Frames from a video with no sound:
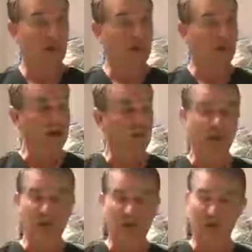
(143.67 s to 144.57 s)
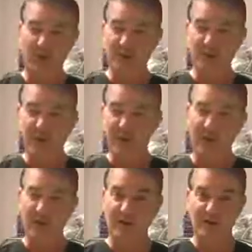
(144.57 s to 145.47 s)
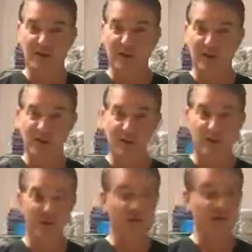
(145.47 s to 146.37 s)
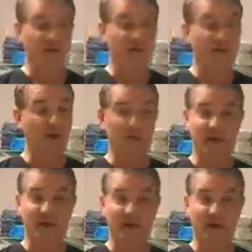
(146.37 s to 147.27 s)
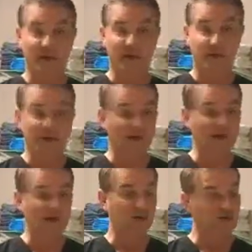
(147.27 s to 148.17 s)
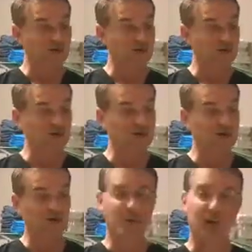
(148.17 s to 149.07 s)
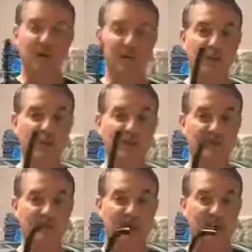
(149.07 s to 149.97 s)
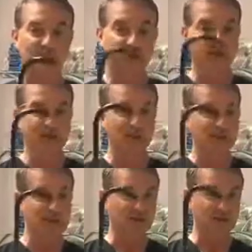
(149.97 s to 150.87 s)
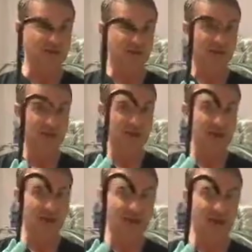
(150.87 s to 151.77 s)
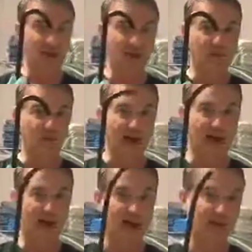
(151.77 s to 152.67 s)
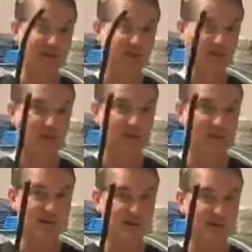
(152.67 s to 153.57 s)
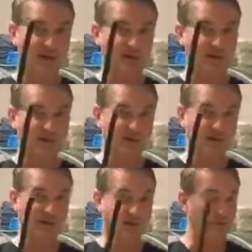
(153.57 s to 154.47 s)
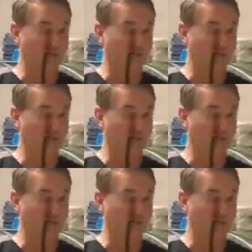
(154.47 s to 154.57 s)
And we don't really look much when we go in because it's not really important, but as we come out, we look very carefully behind every single fold. And you can move this tip, as you can see. Move it back, forward, left, and right.